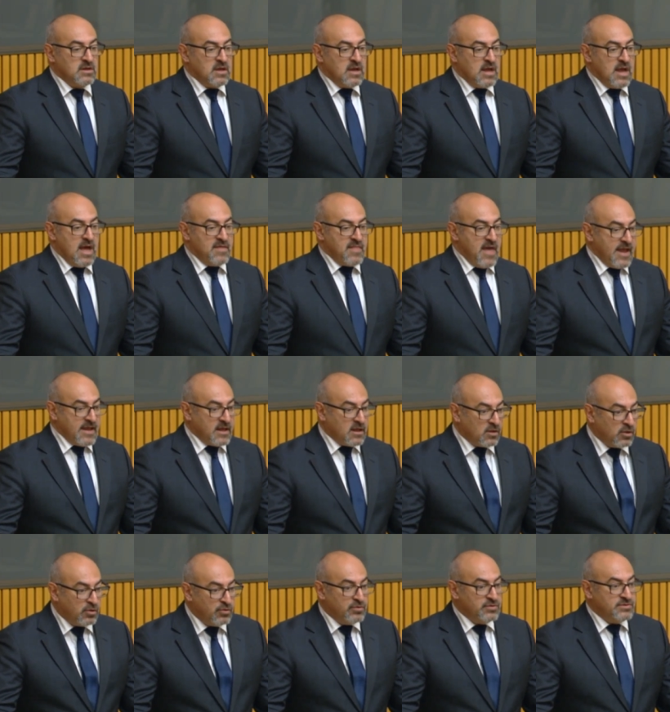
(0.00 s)
and that
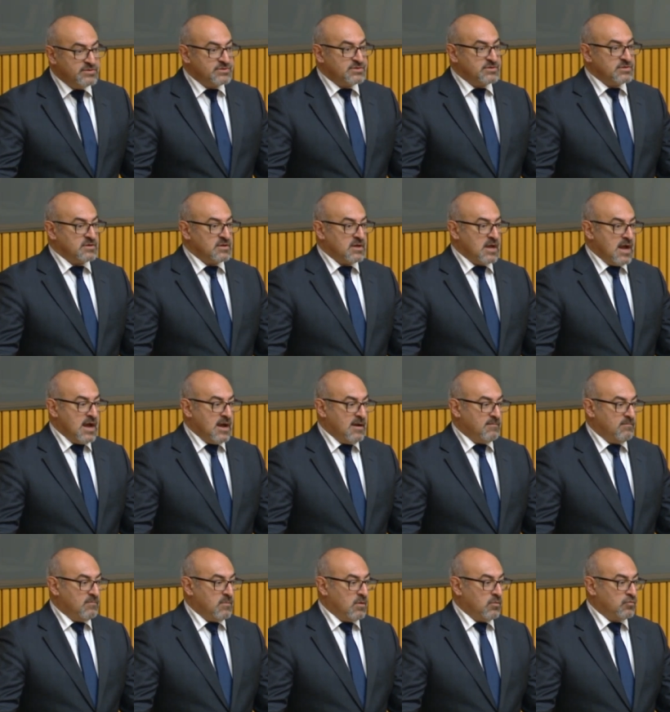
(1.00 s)
includes
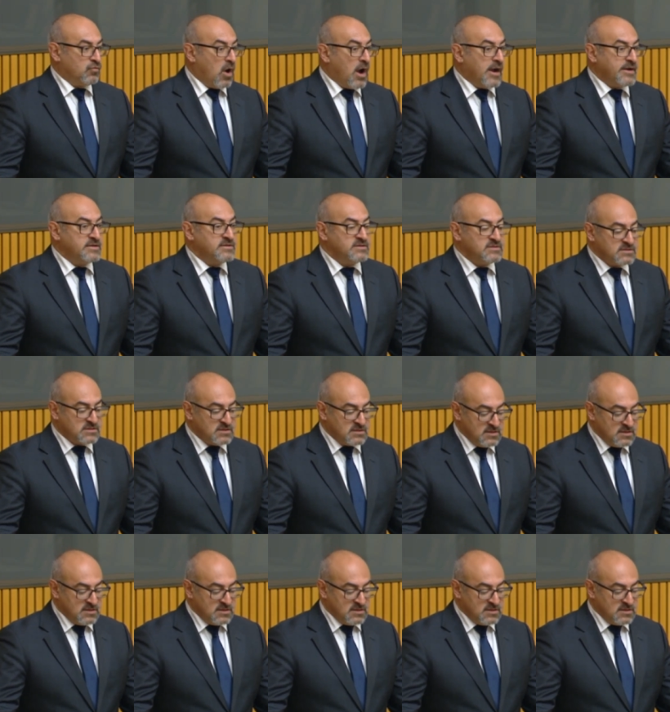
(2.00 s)
writers